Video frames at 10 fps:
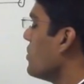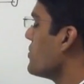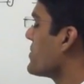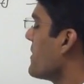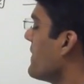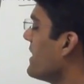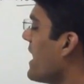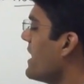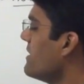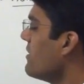
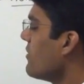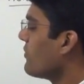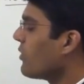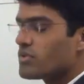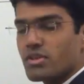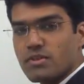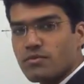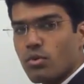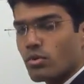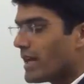
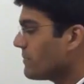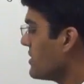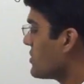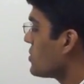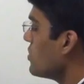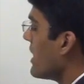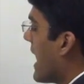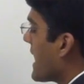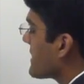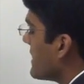279464, that means
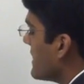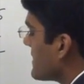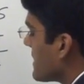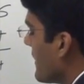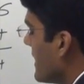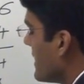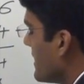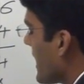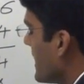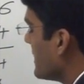
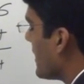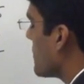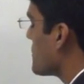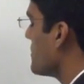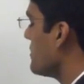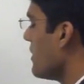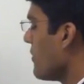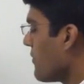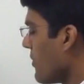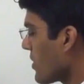
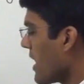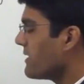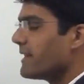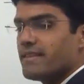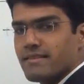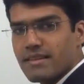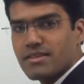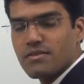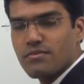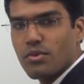
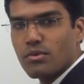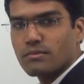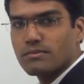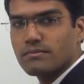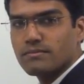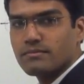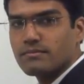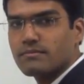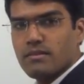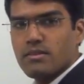2,79,464.
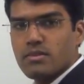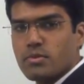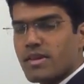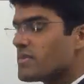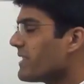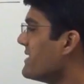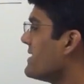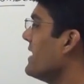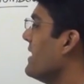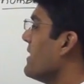So as you can
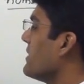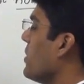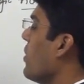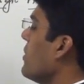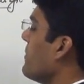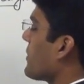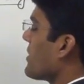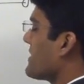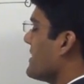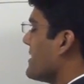see here, the whole
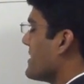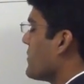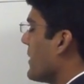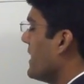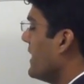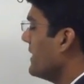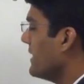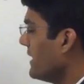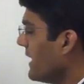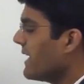process is very
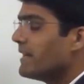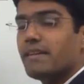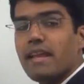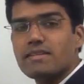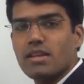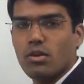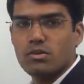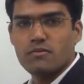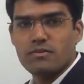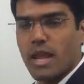lengthy and it takes a
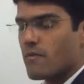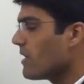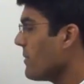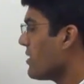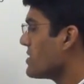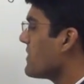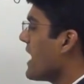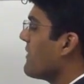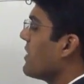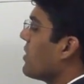lot of time. Why? Because we
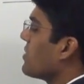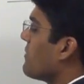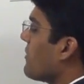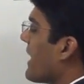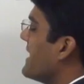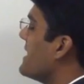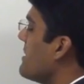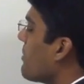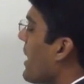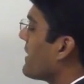have a lot of
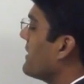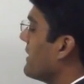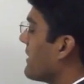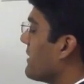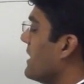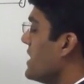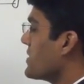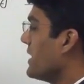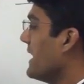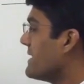writing part here.
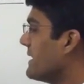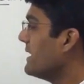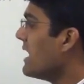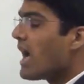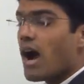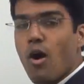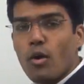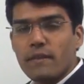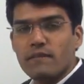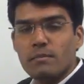So let's see how
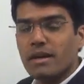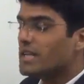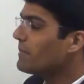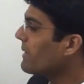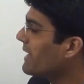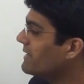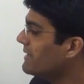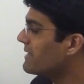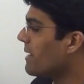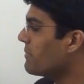can we multiply
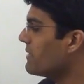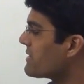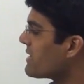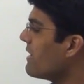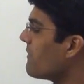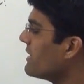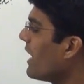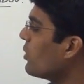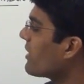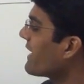these numbers
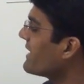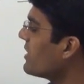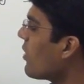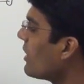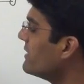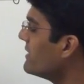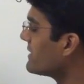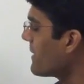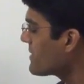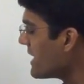without writing all these
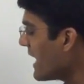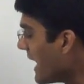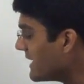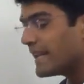steps and